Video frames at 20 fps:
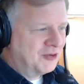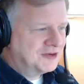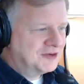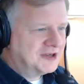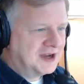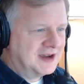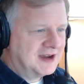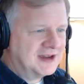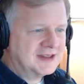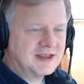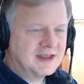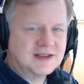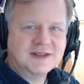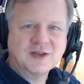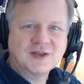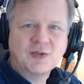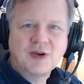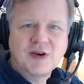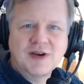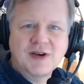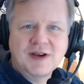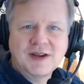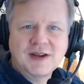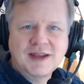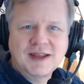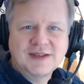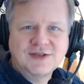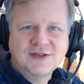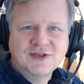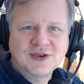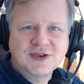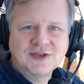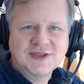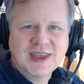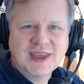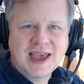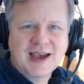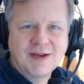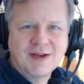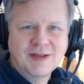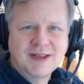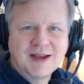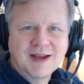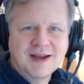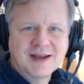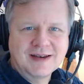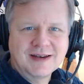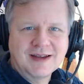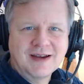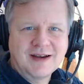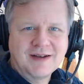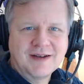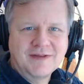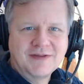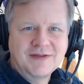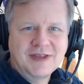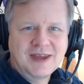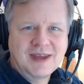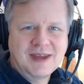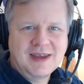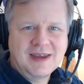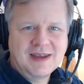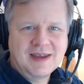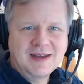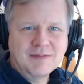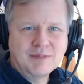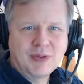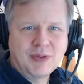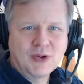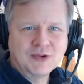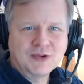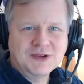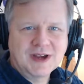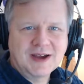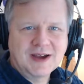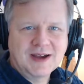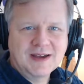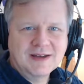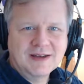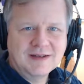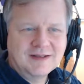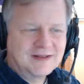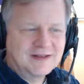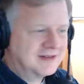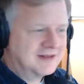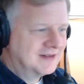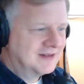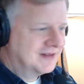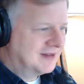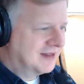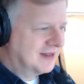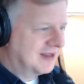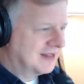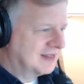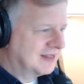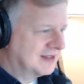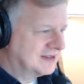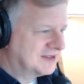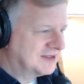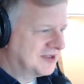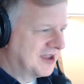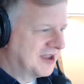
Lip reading: tie? That's where it's just the outline of the bow tie and lets the